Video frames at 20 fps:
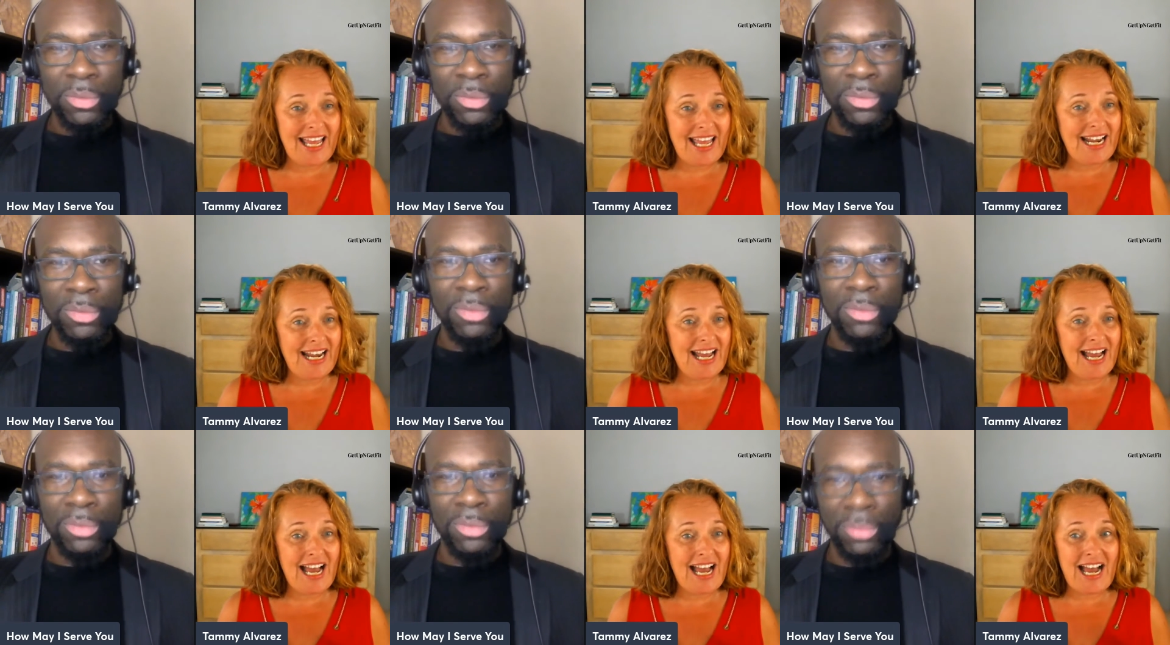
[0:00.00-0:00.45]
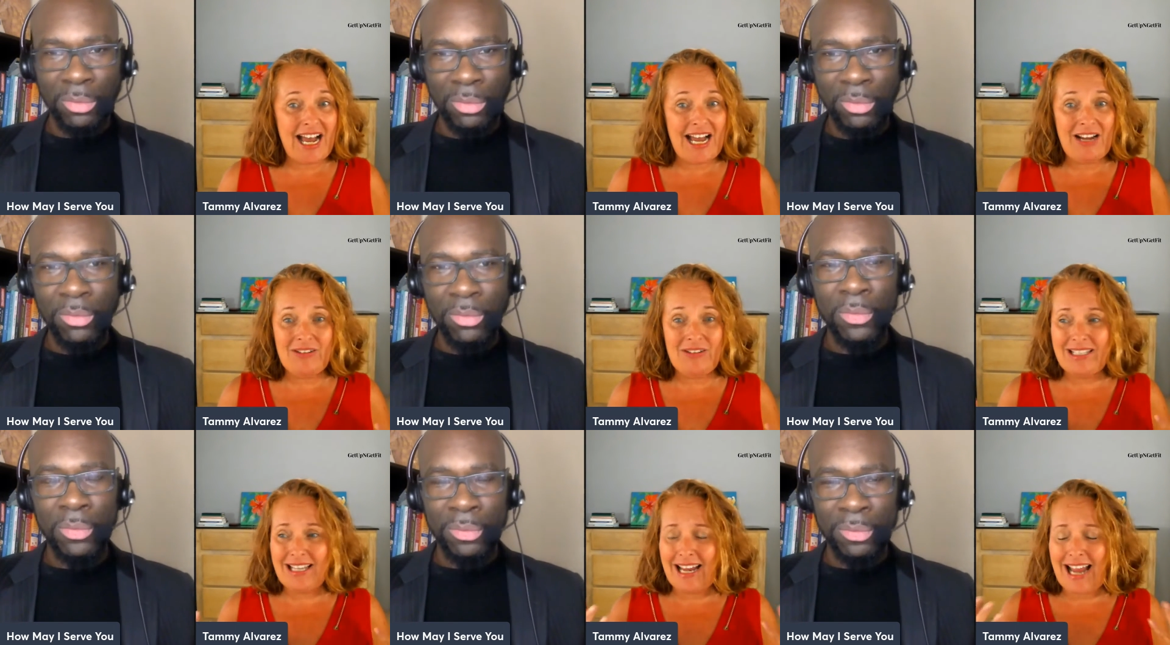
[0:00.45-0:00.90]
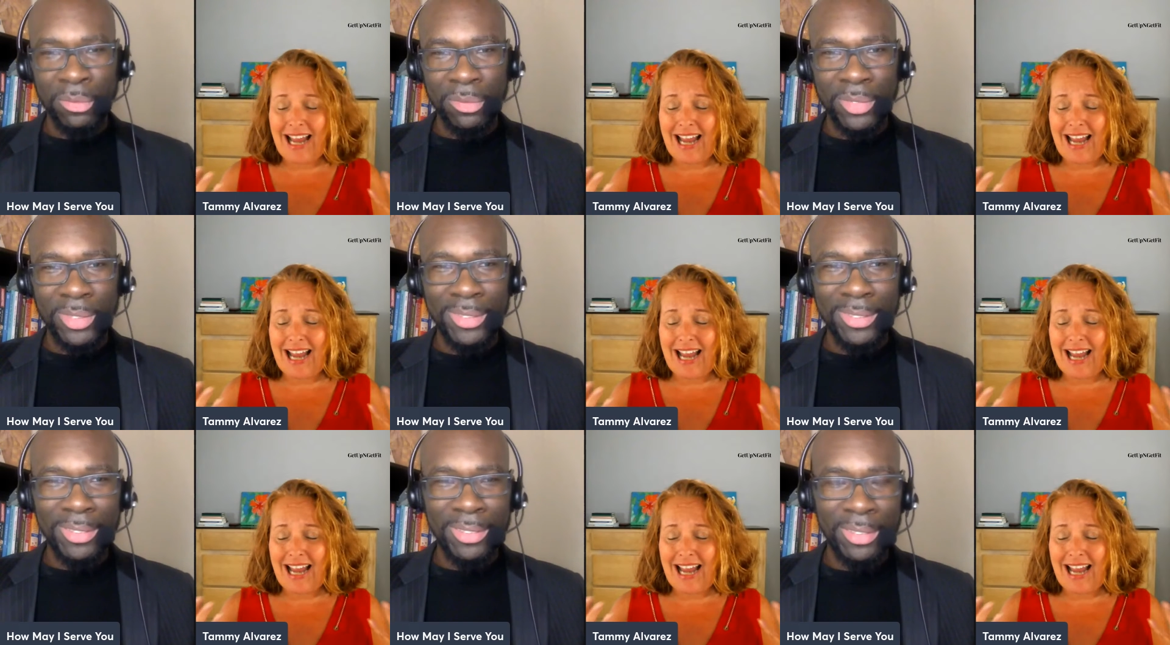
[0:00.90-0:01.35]
Speaker 1: And I was
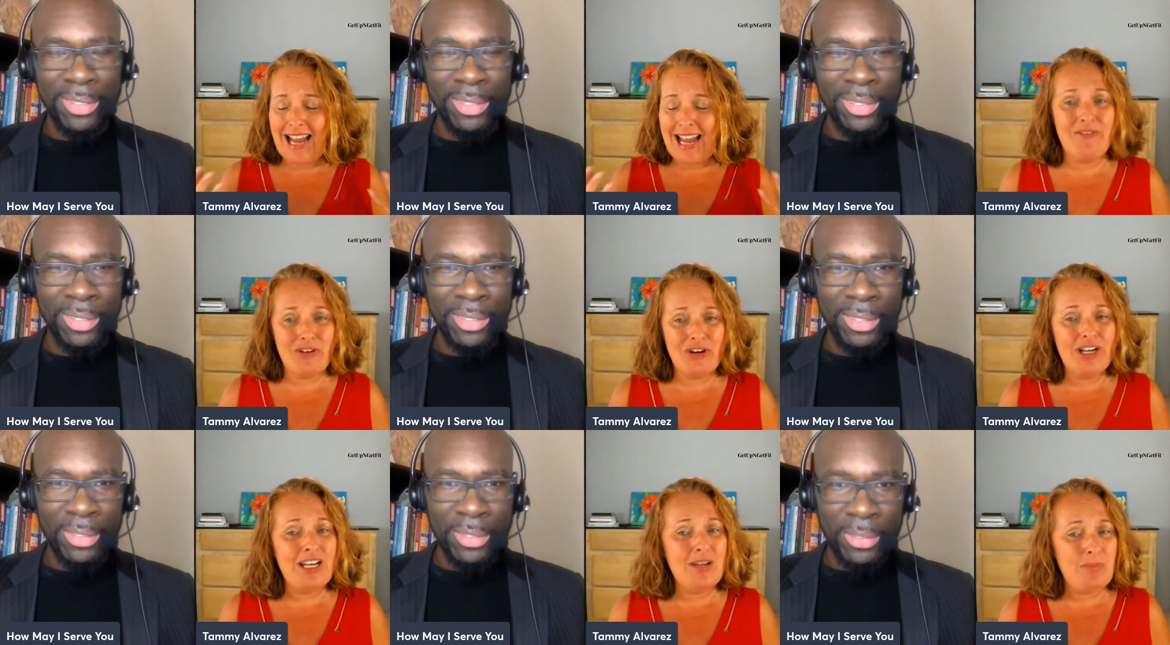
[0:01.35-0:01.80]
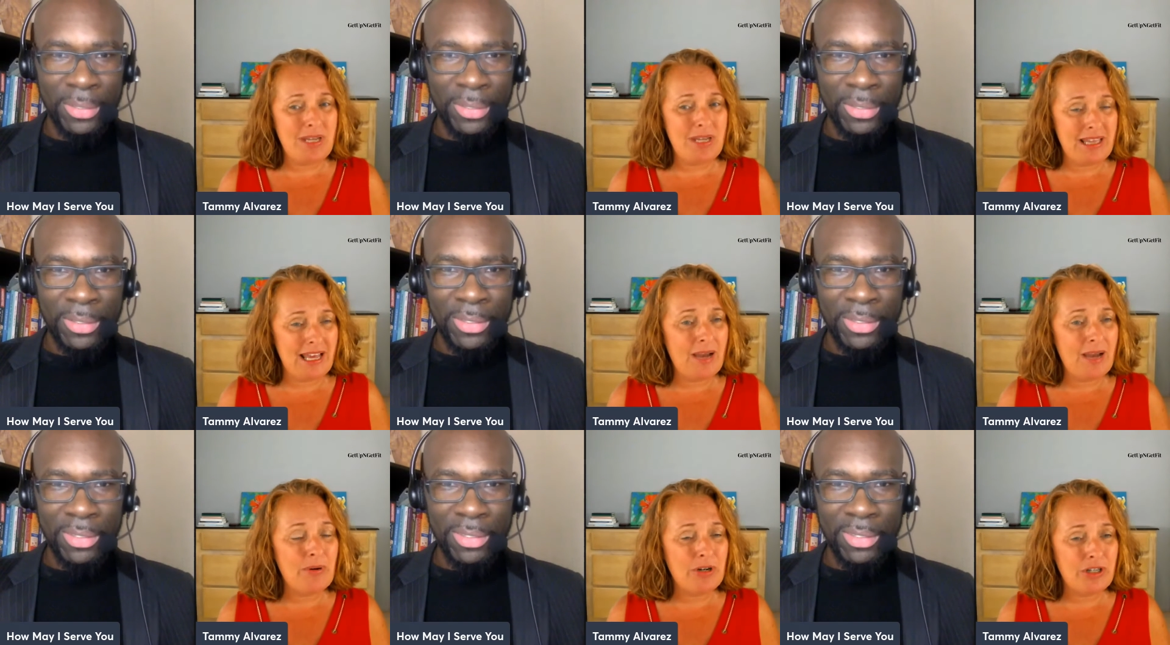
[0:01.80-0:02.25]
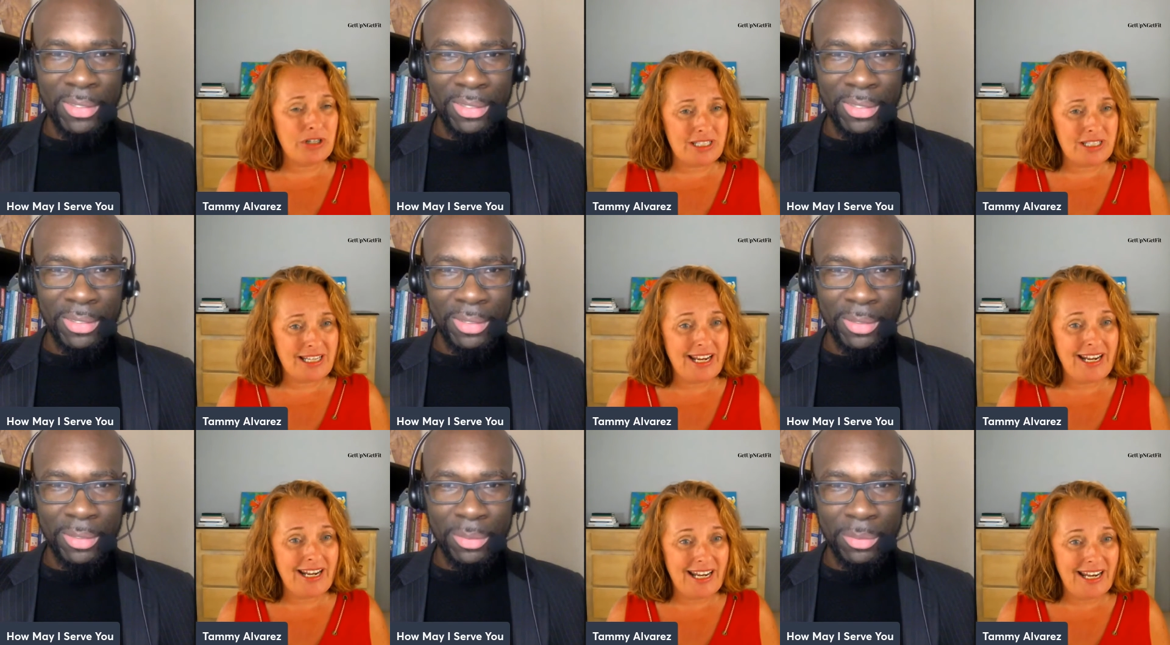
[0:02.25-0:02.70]
like, I am never going to be that
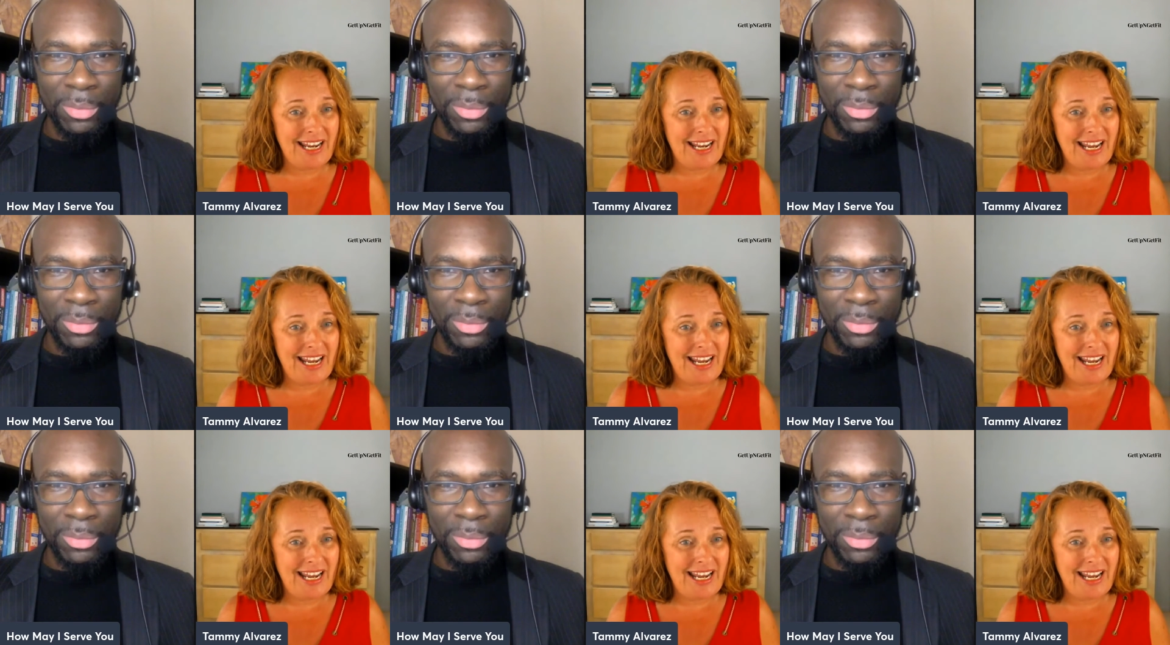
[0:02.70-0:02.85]
person.